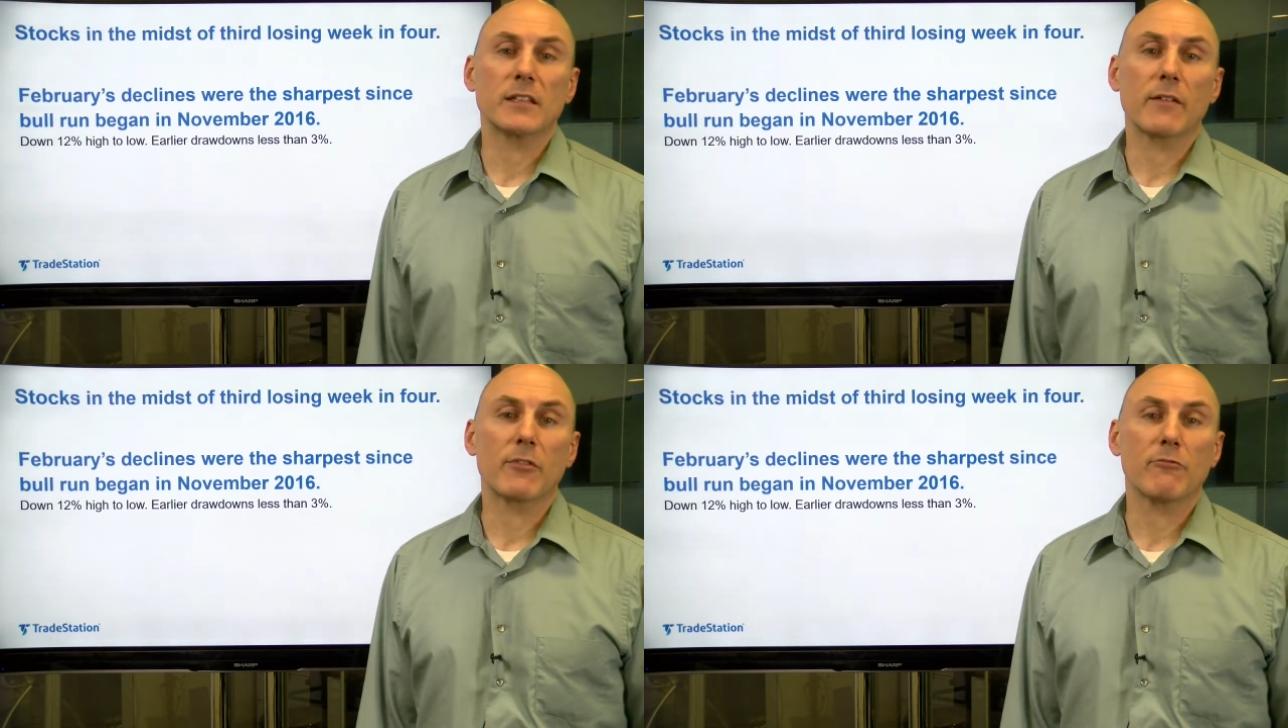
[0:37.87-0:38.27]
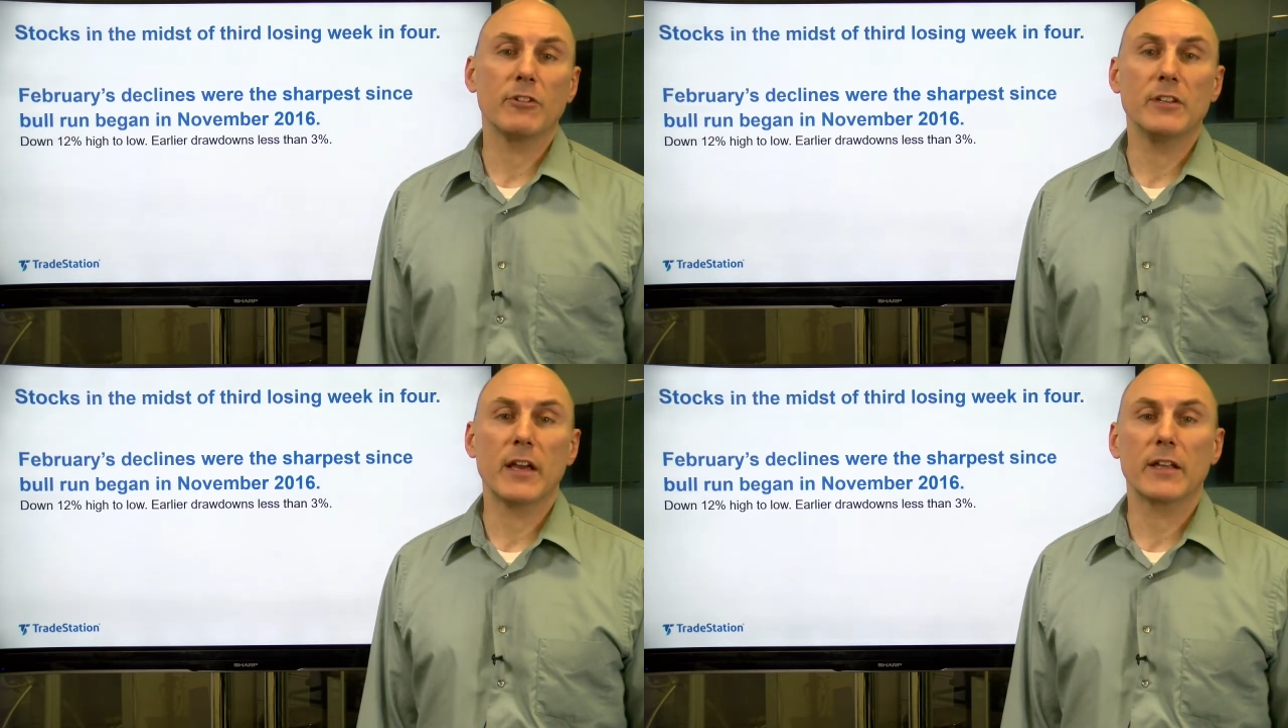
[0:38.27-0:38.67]
have
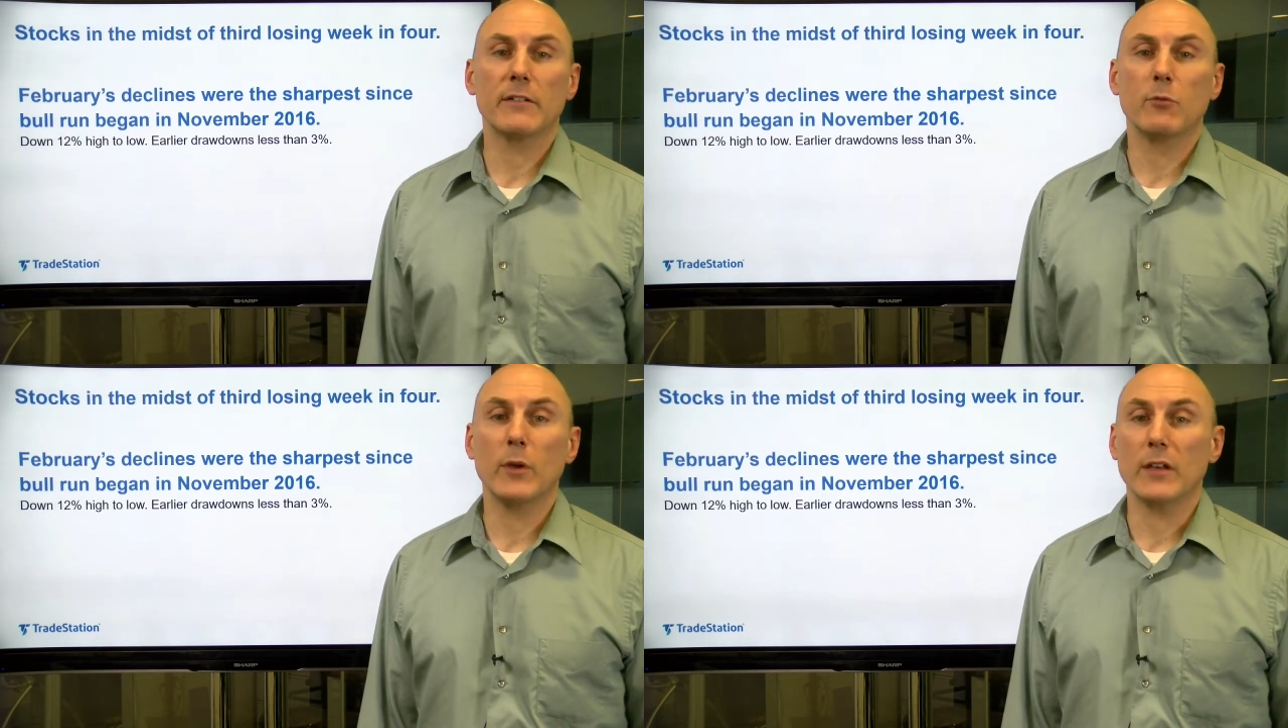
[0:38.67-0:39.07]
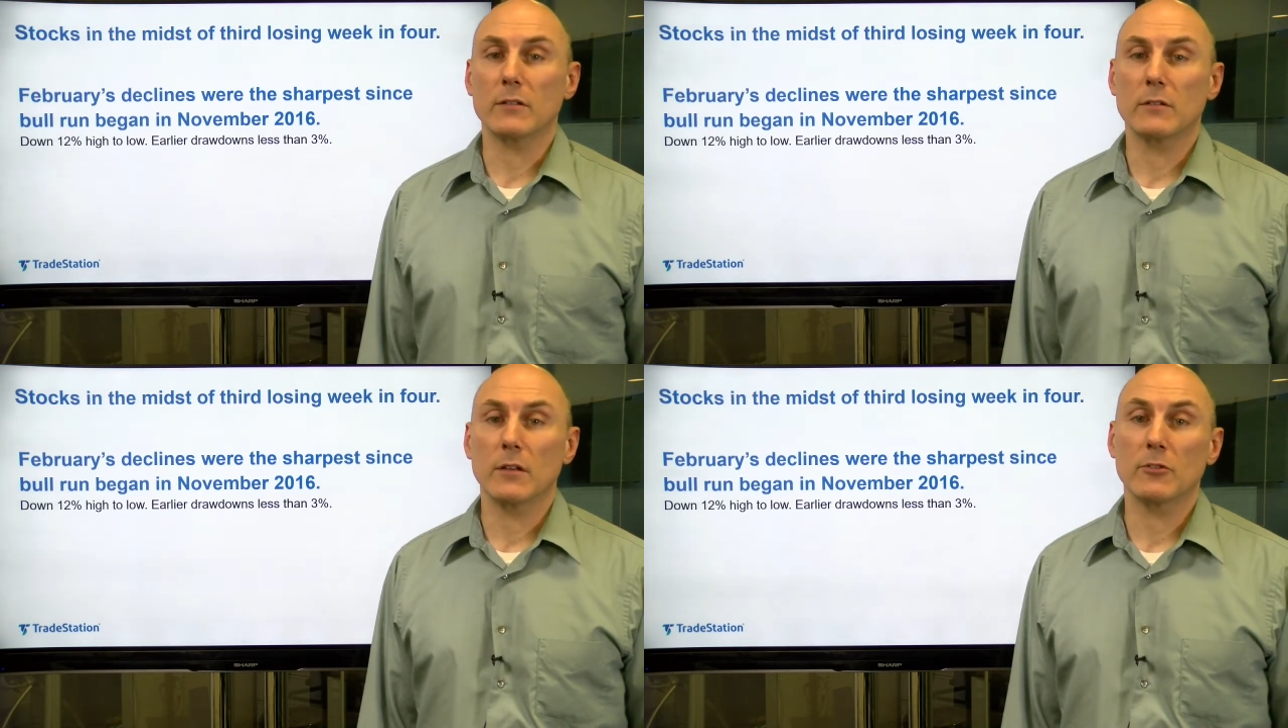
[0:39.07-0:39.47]
3 negative
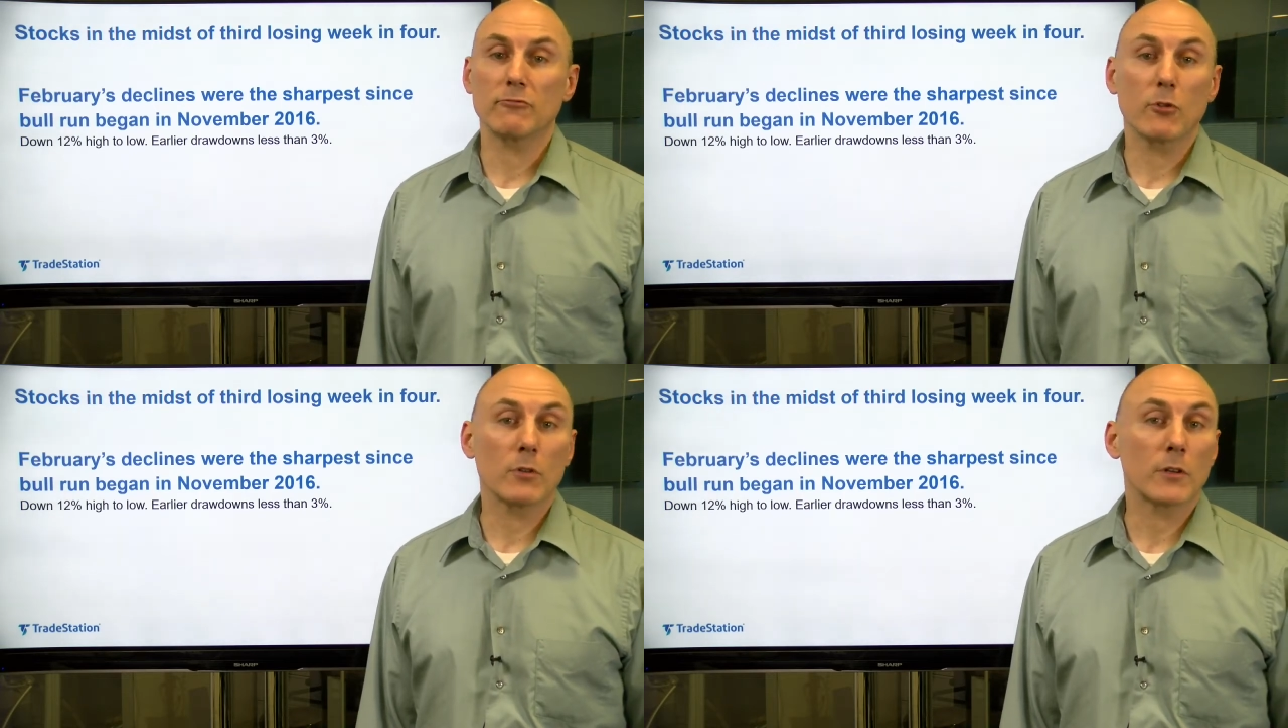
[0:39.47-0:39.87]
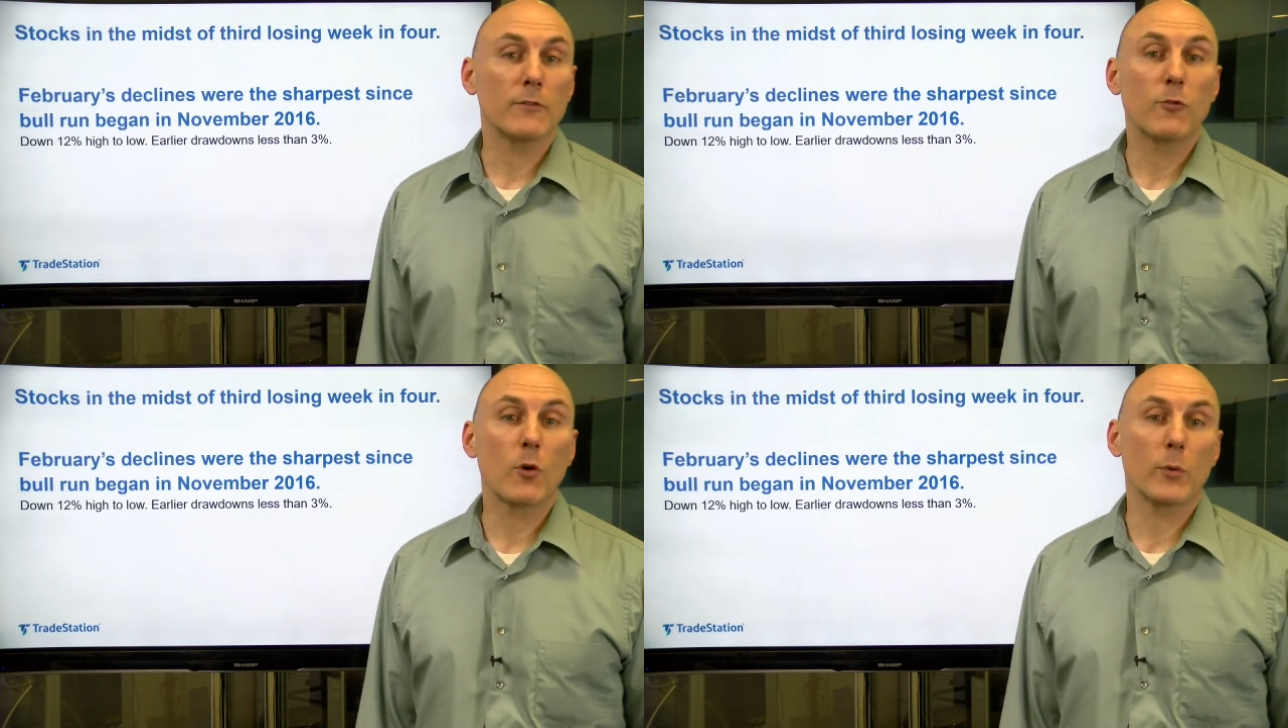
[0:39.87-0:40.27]
weeks in a rolling
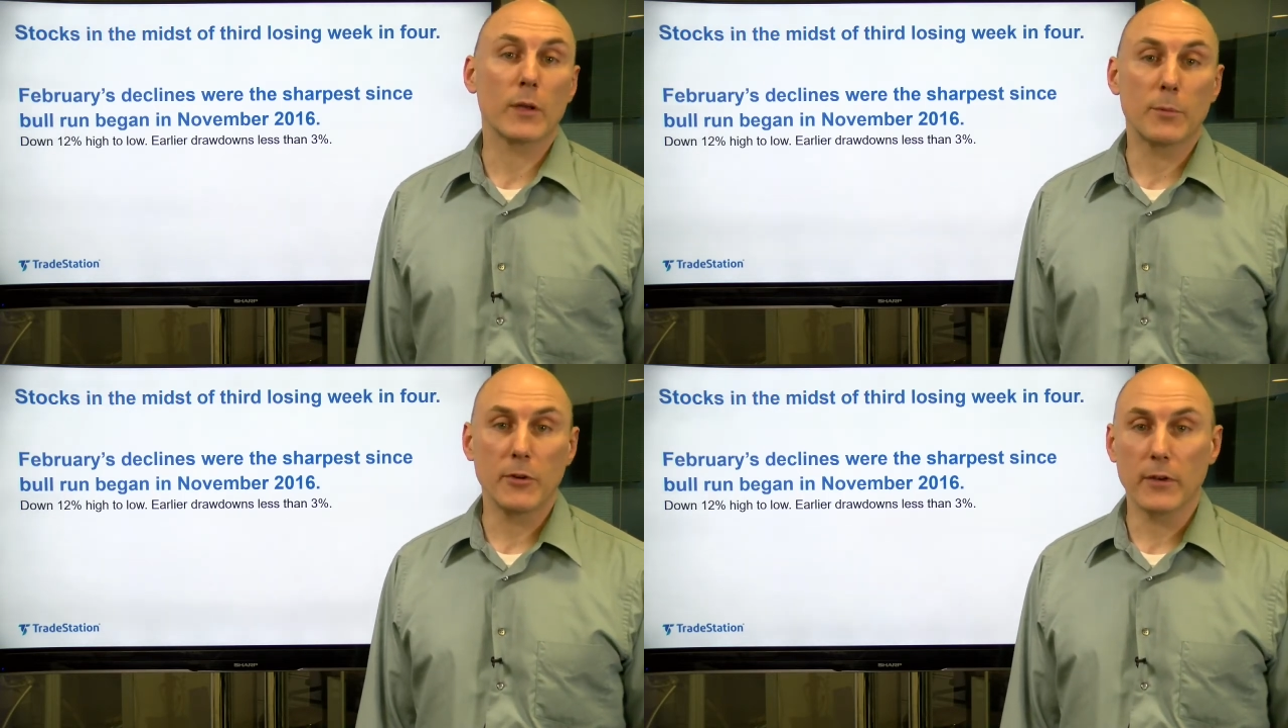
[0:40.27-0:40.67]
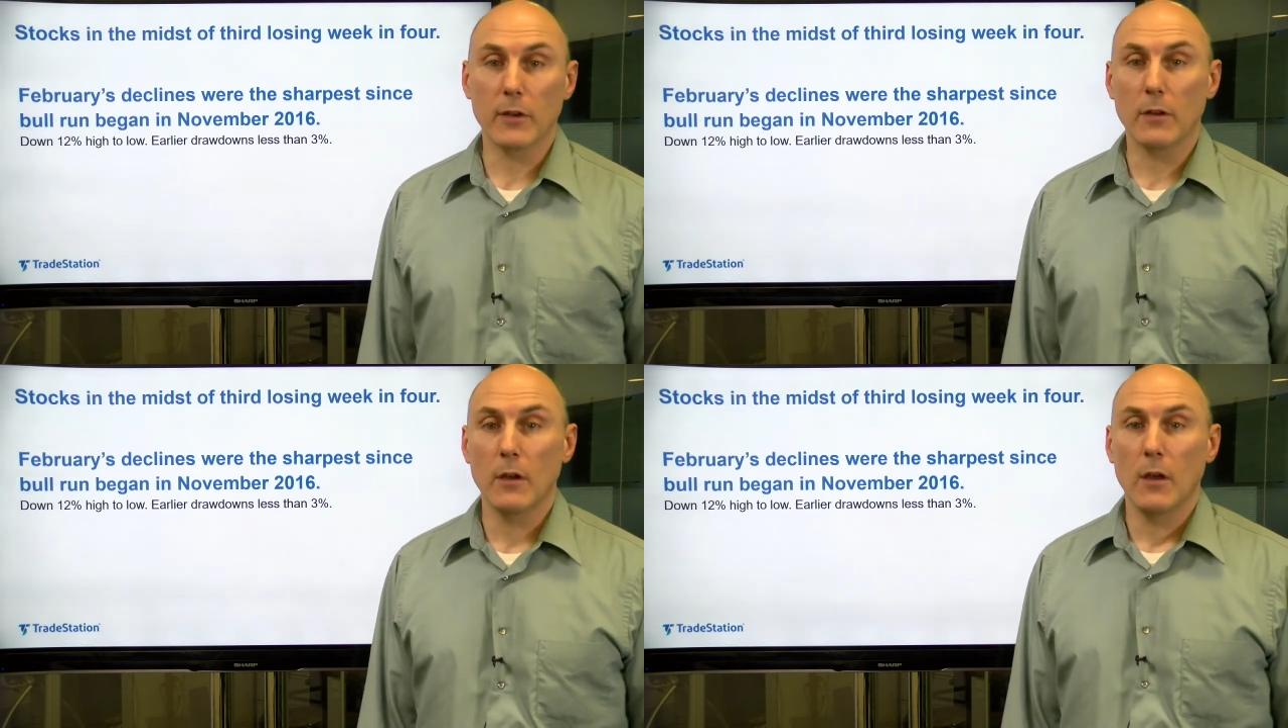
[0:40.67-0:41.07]
4-week period.